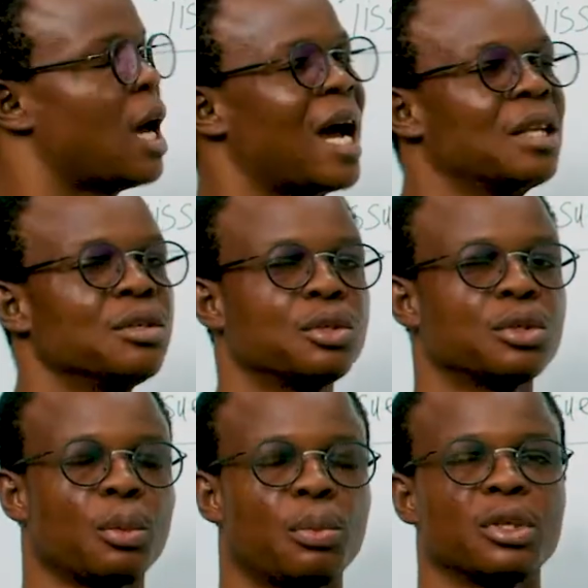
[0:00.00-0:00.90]
and
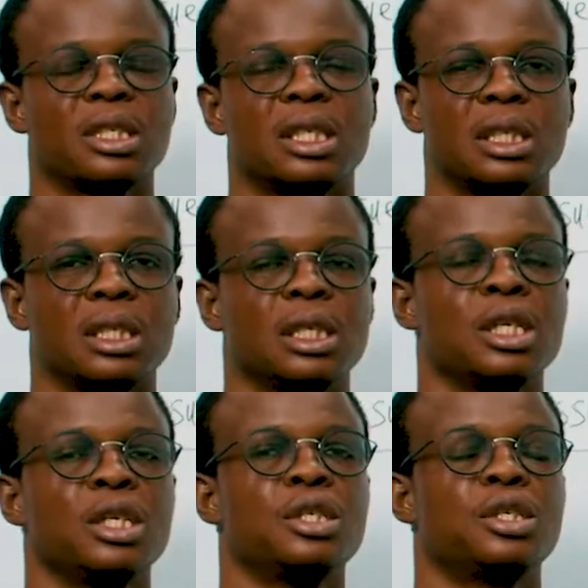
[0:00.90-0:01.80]
supporting
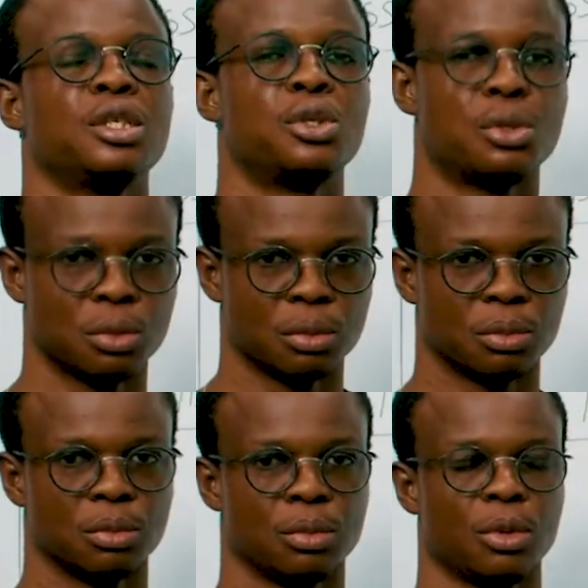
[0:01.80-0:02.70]
tissue,
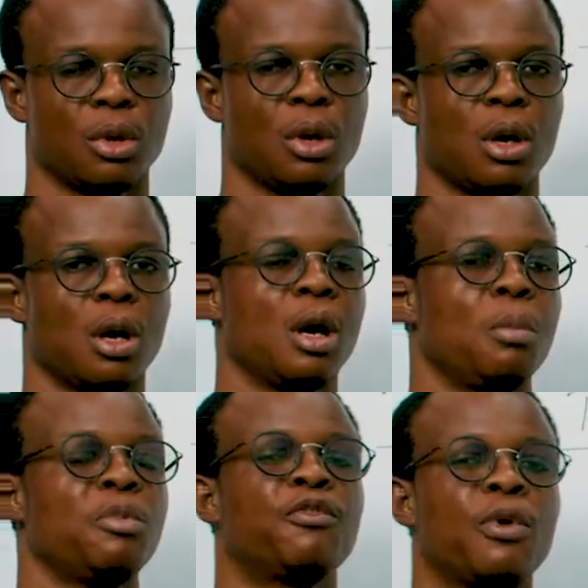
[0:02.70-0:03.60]

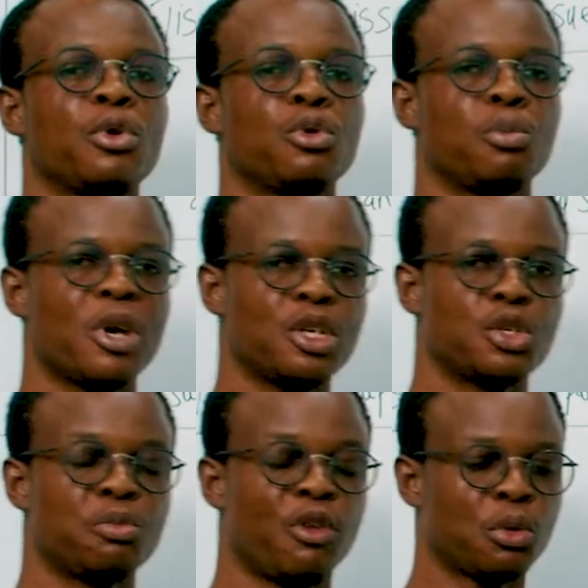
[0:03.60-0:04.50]
before
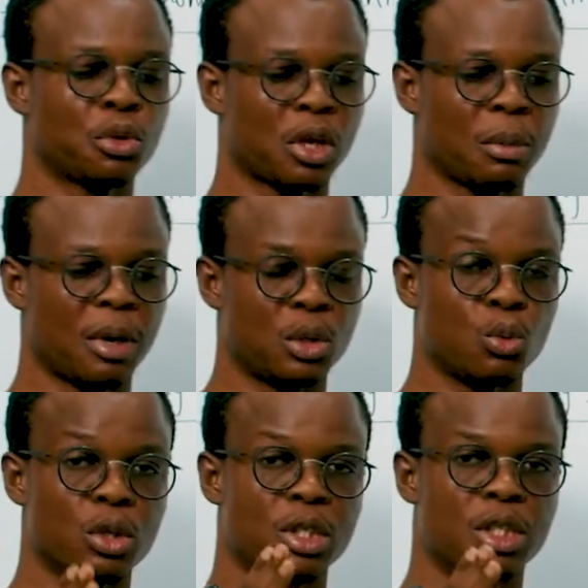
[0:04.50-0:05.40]
we talk about the
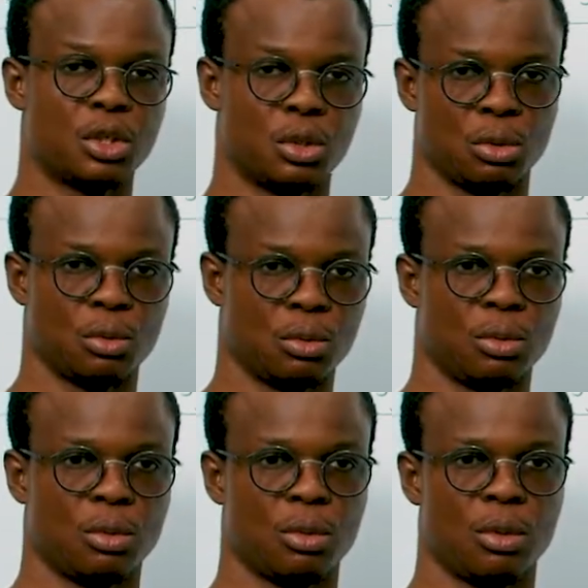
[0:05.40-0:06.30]
word tissue
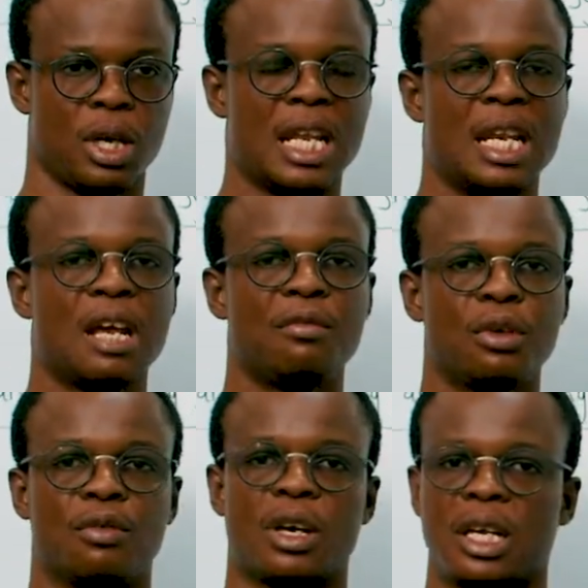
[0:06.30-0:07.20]
in level
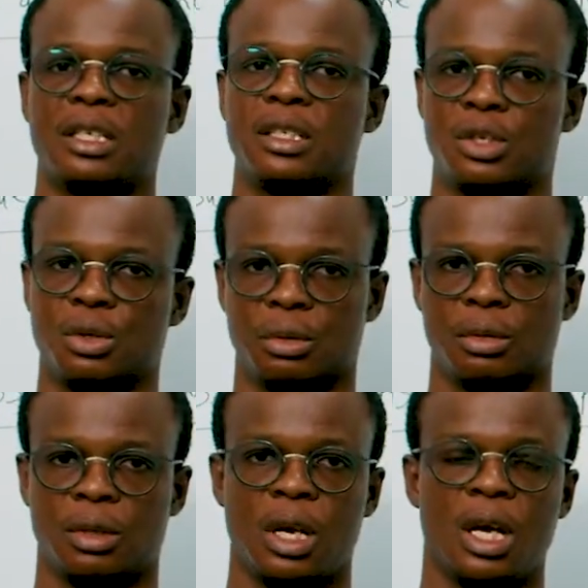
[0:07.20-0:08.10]
of organization,
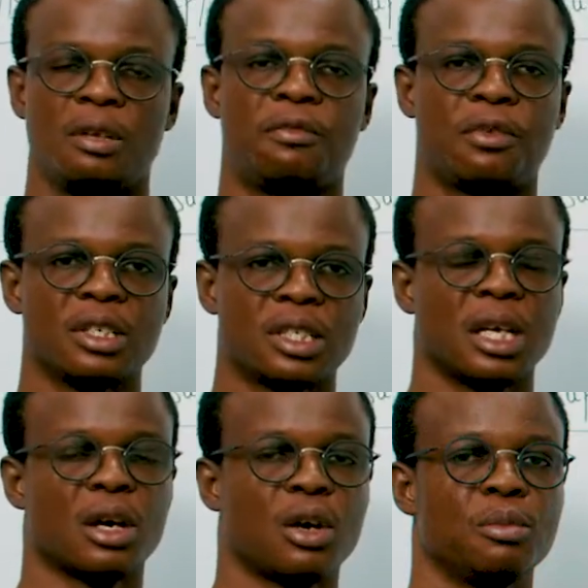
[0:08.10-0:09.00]
the first thing
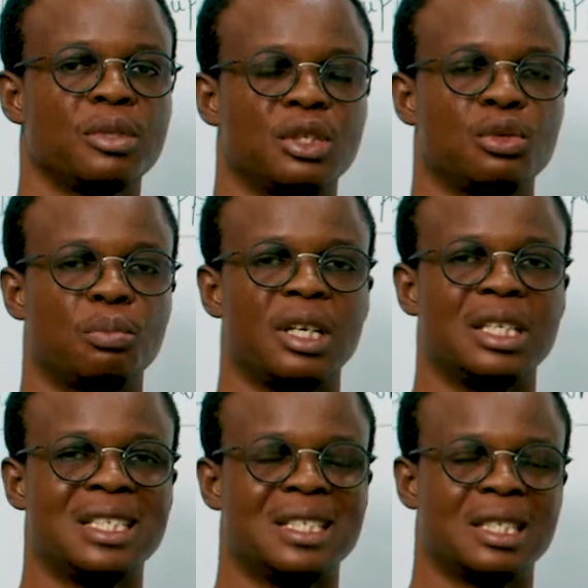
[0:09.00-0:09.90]
that comes into
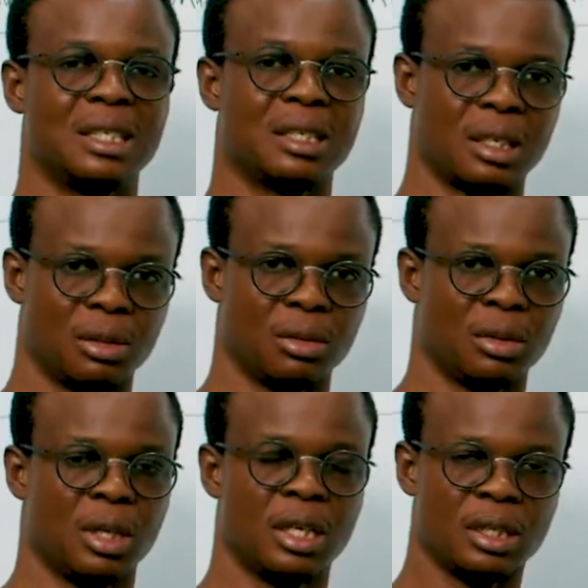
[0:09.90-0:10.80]
place is the cell.
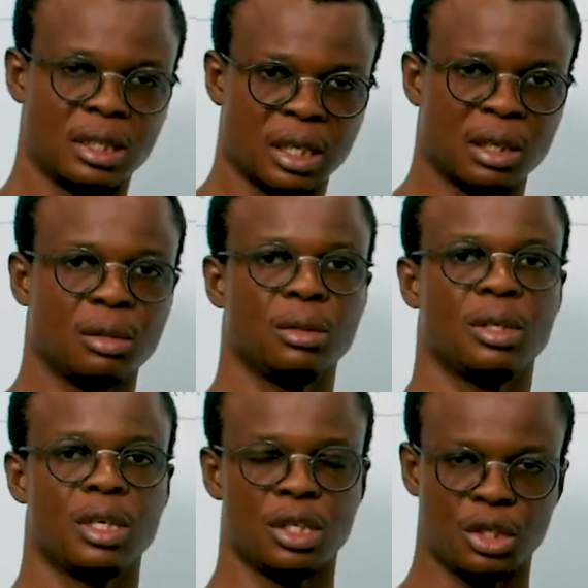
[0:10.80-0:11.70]
Cell,
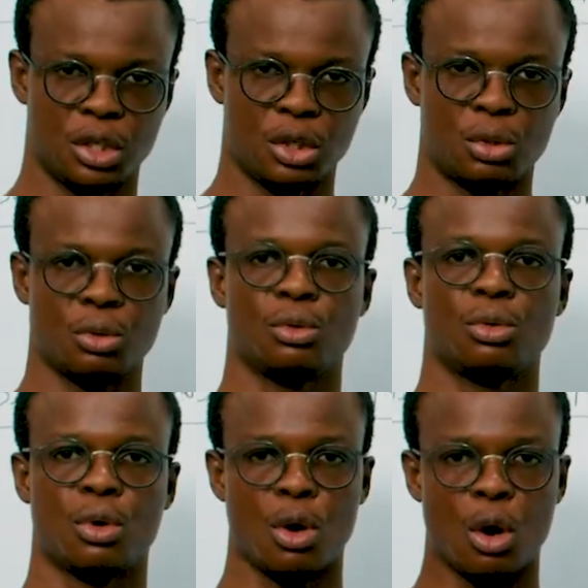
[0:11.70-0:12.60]
tissue,
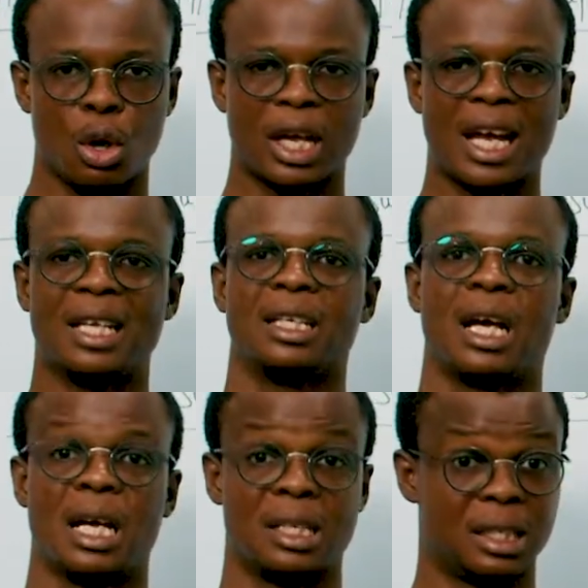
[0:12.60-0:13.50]
organ,
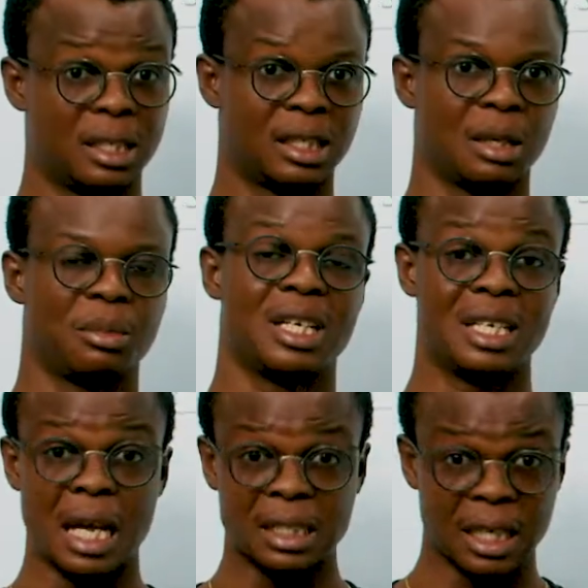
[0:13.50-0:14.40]
and system in
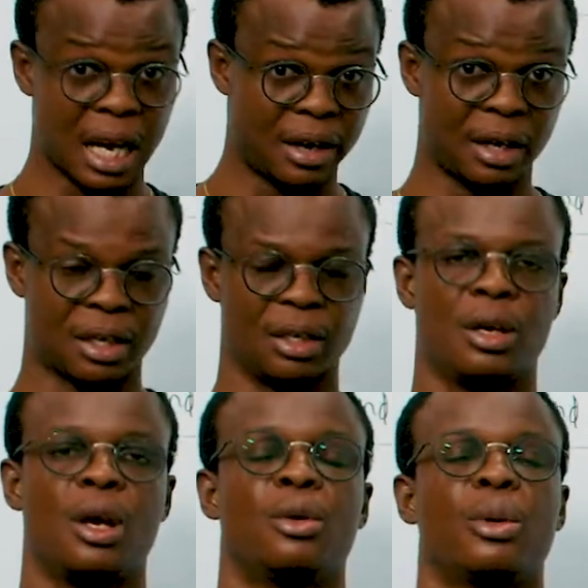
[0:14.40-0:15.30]
that hierarchy,
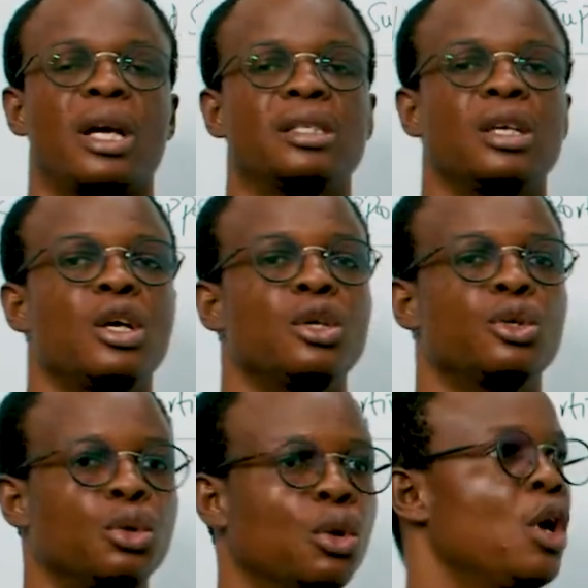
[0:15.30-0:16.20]
right?
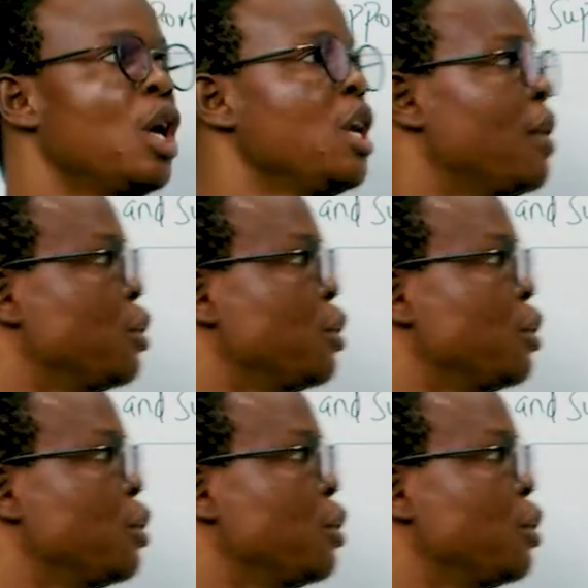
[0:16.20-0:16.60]
So if you're